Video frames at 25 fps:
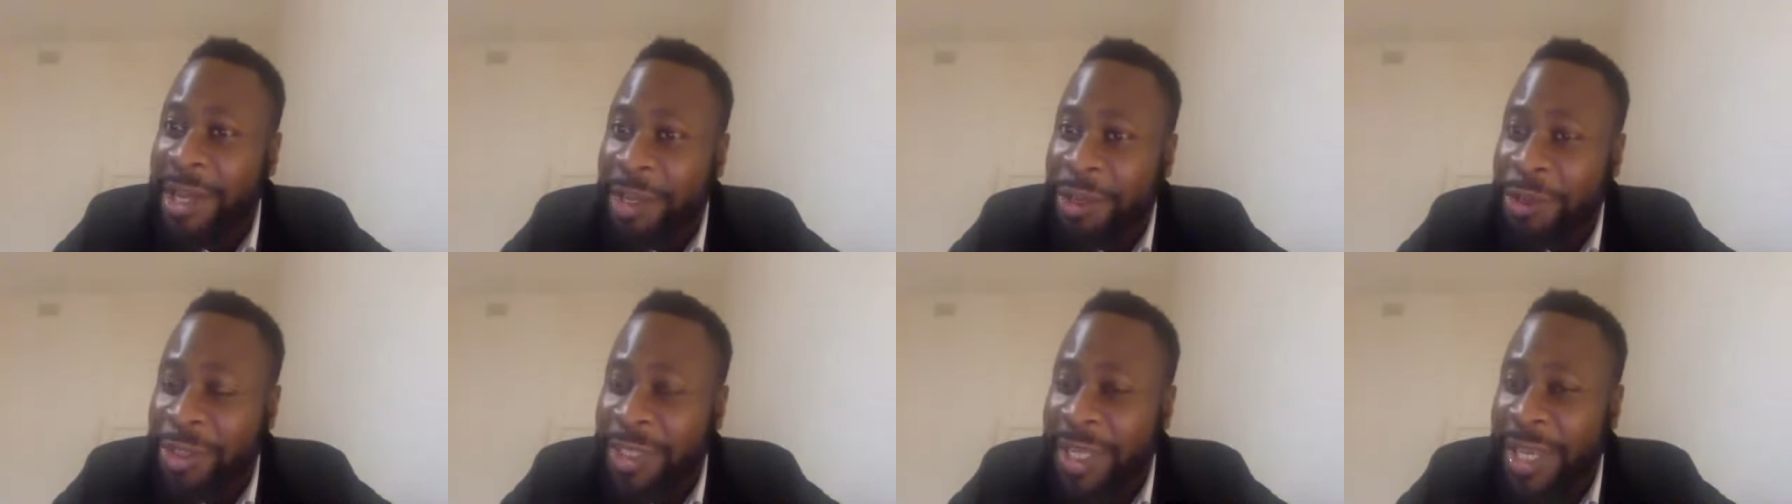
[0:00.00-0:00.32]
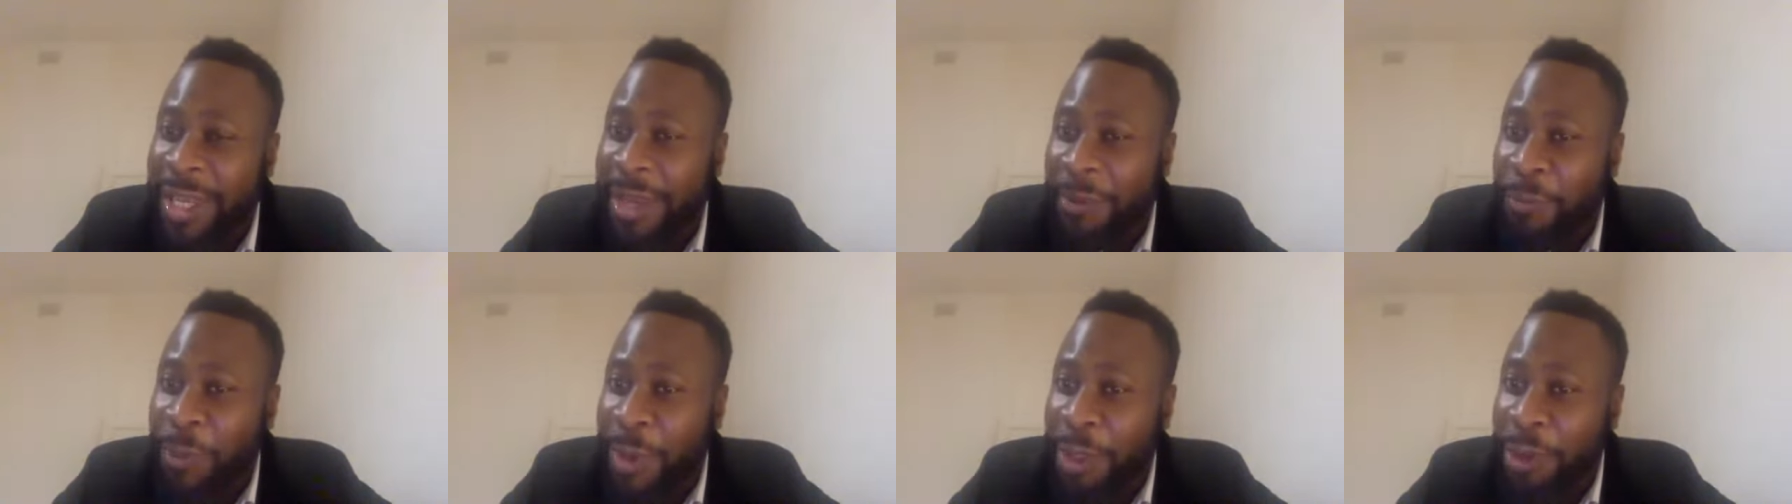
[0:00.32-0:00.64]
You
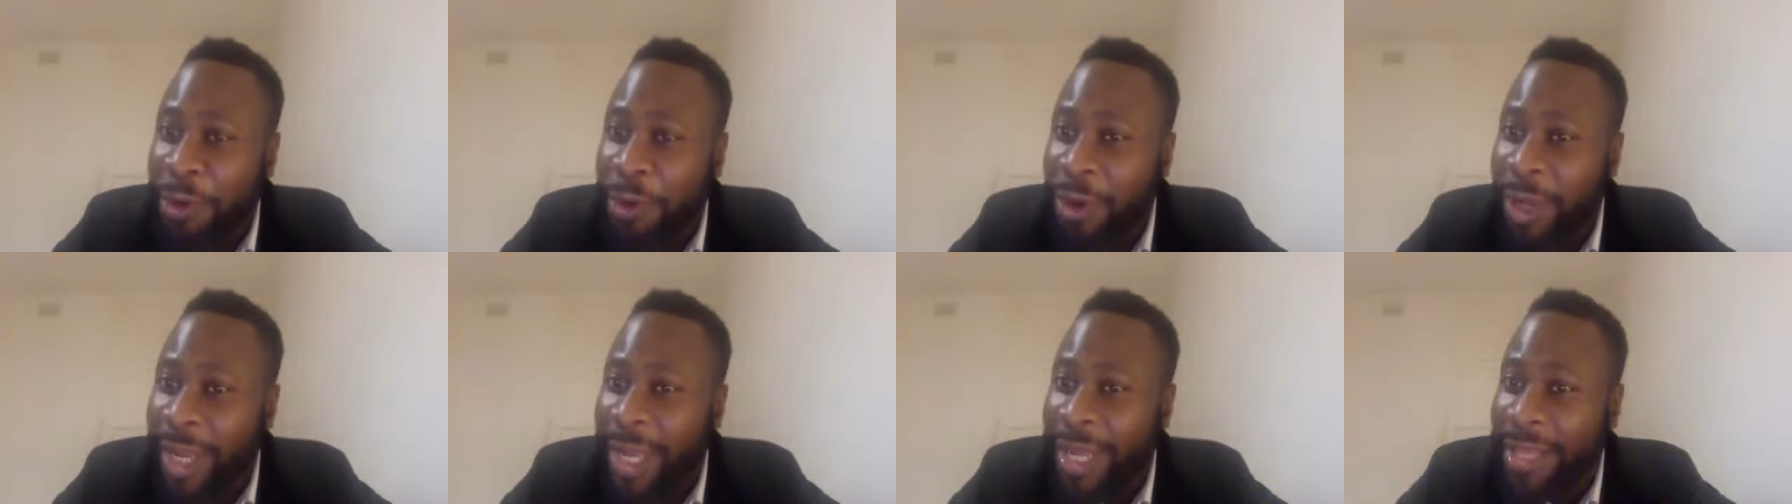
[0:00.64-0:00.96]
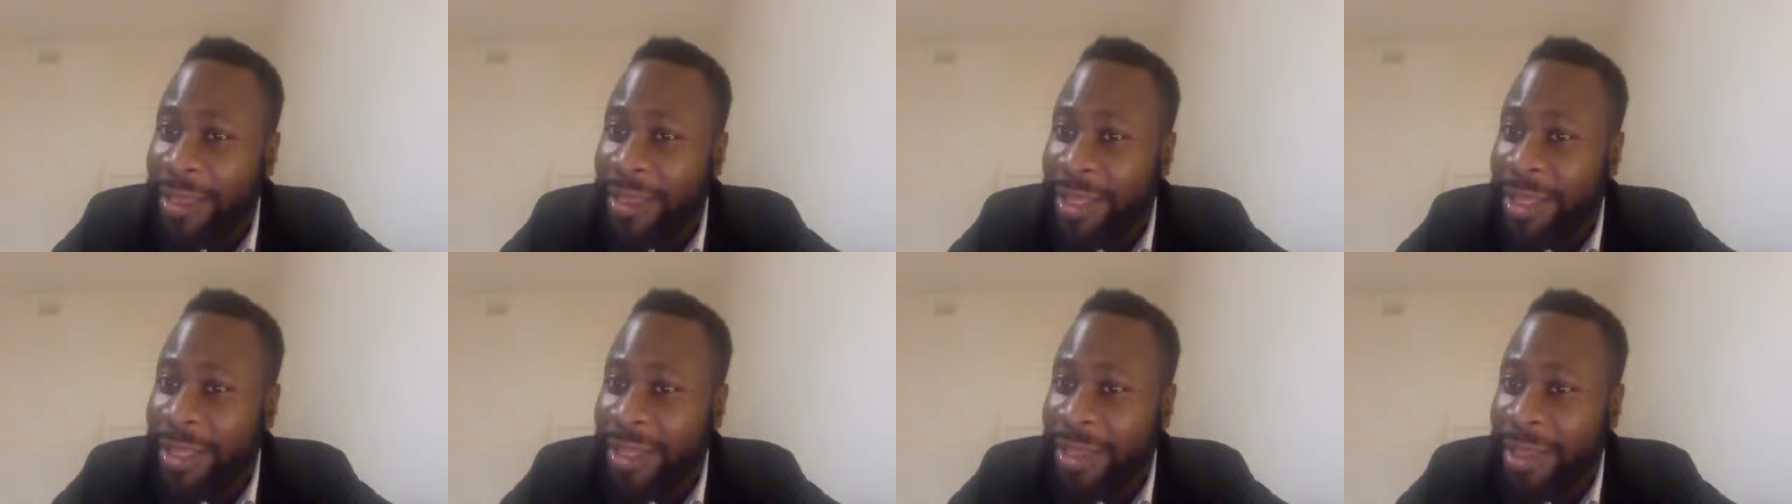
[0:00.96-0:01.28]
see, when you look
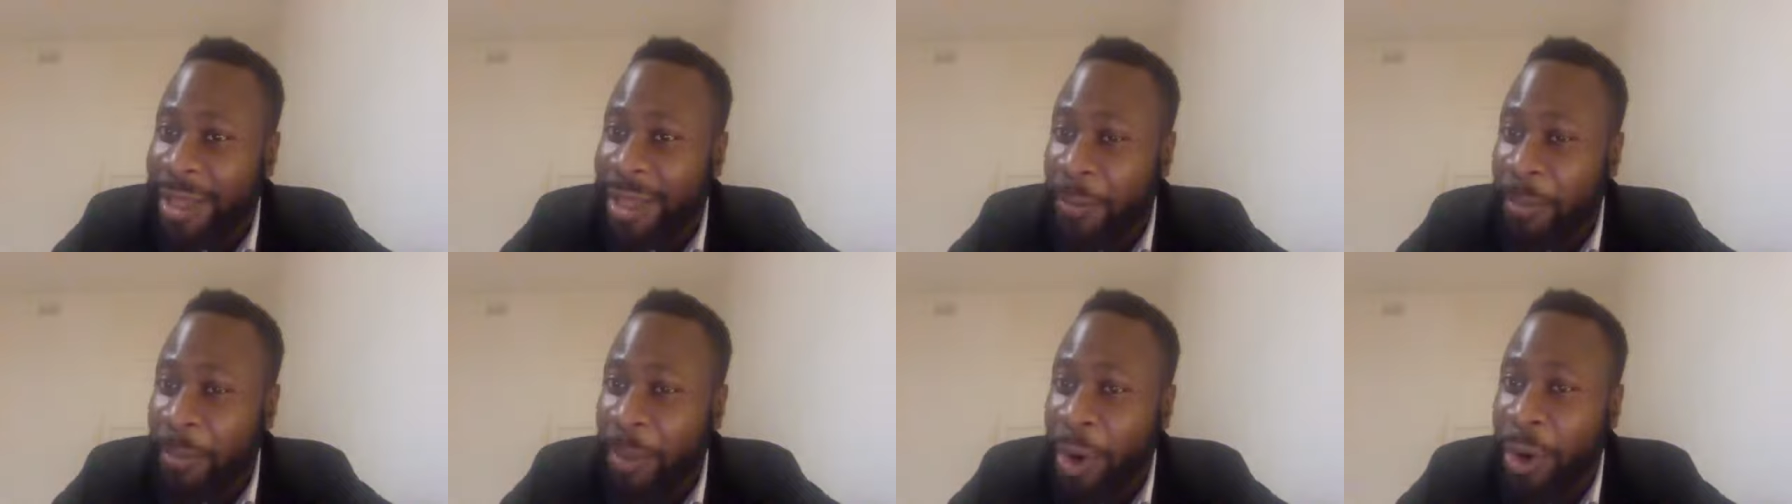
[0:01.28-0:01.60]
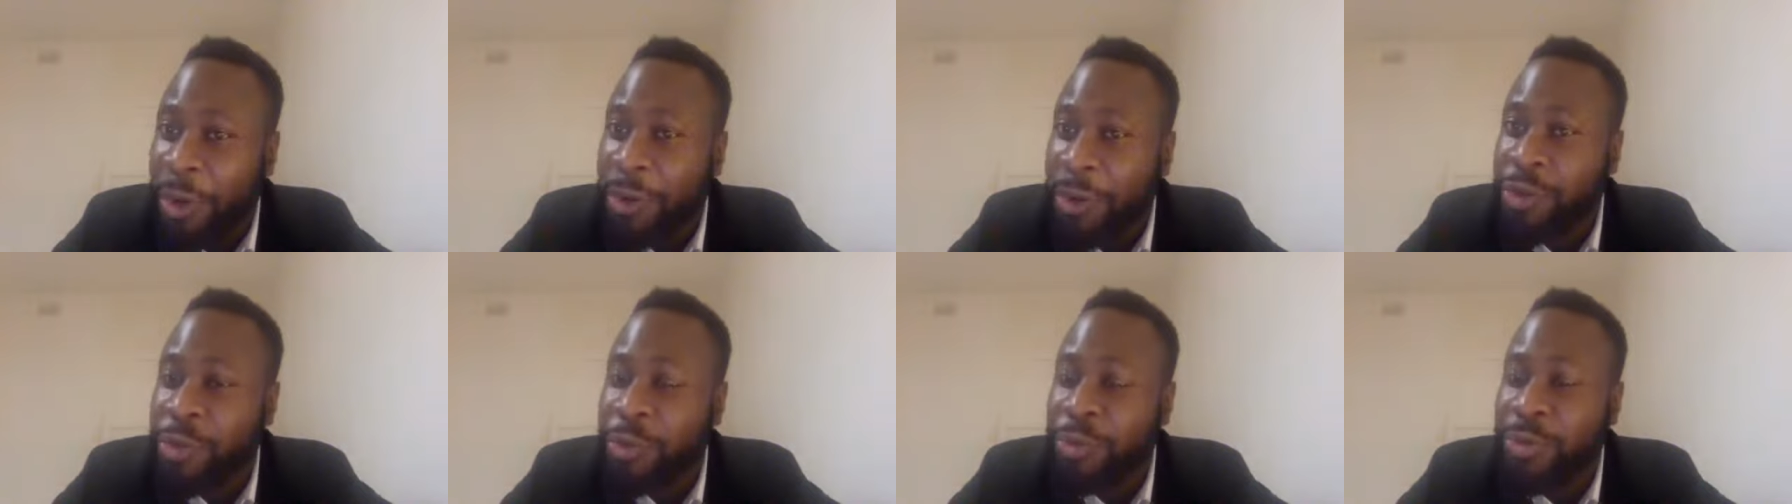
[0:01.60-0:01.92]
at the, the
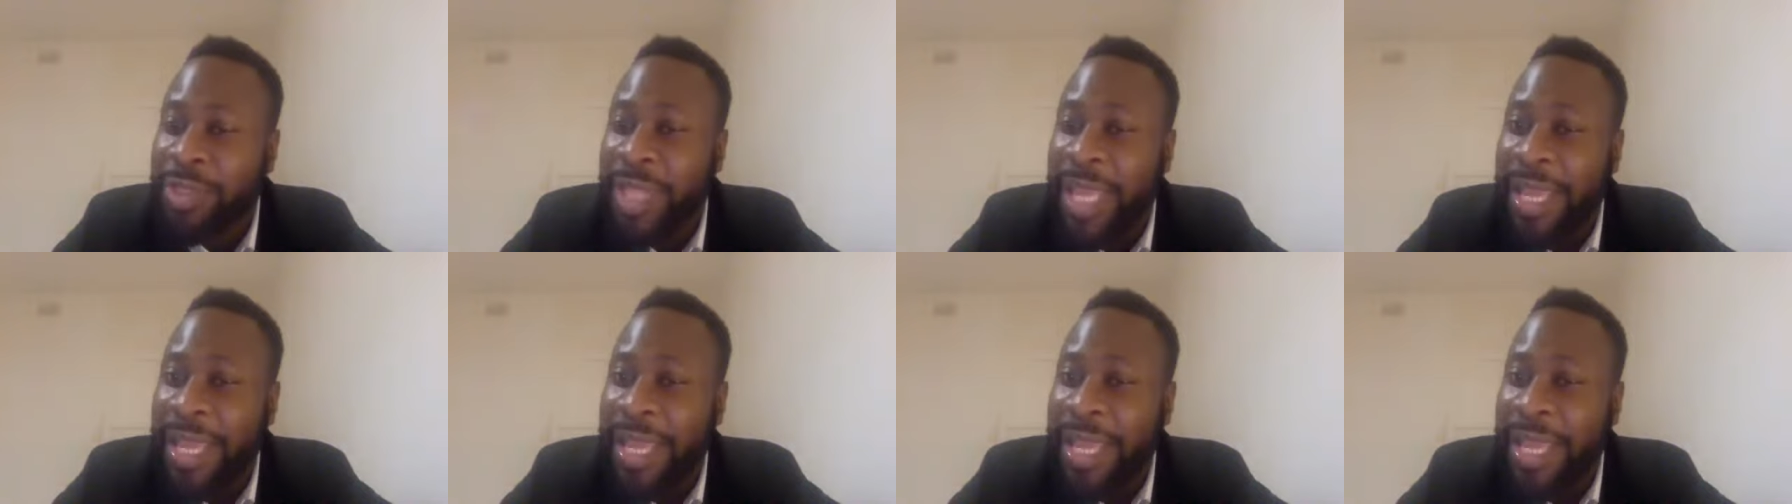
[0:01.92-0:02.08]
apostles,